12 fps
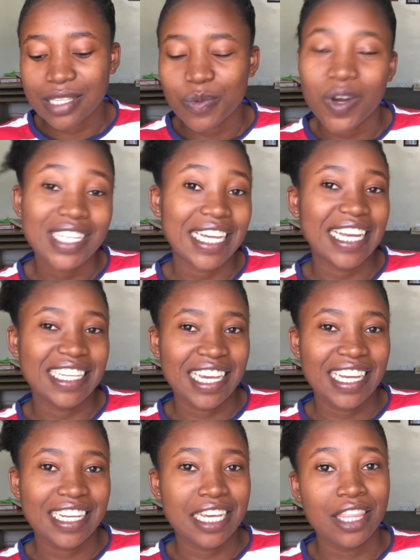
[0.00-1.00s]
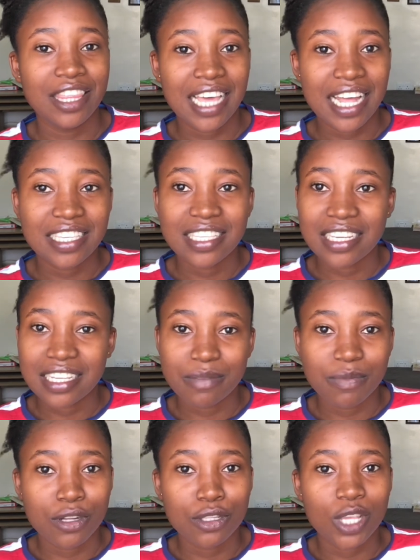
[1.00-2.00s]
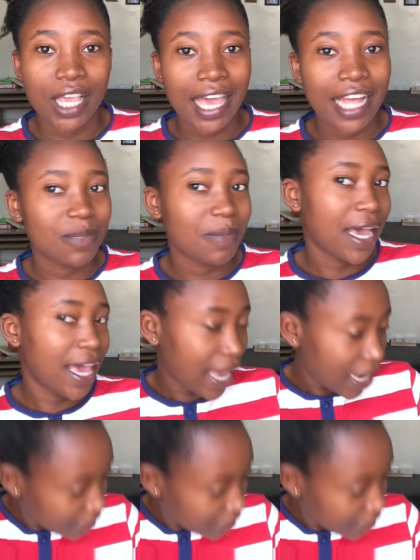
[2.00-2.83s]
what I did in that 6 months to get my hair